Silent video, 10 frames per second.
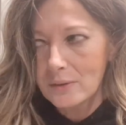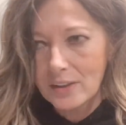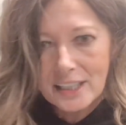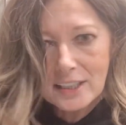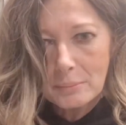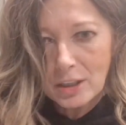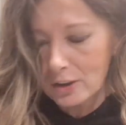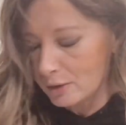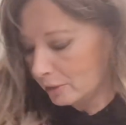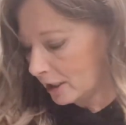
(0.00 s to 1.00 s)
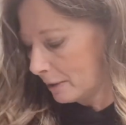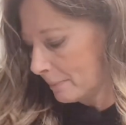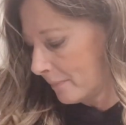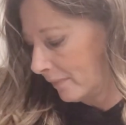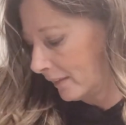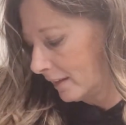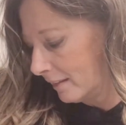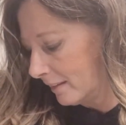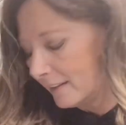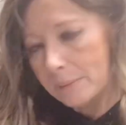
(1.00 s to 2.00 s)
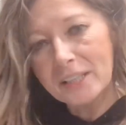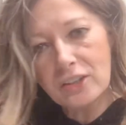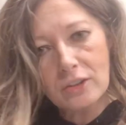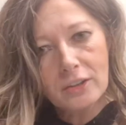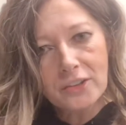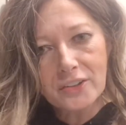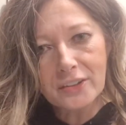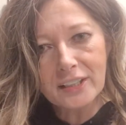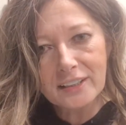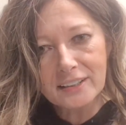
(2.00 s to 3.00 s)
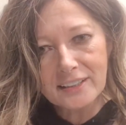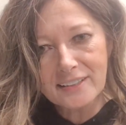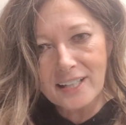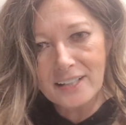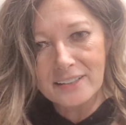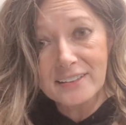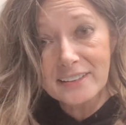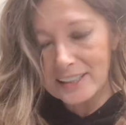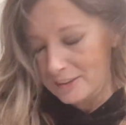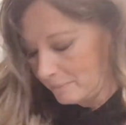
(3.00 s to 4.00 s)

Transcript: It's a miracle worker. Let me get you a closer look at this skin.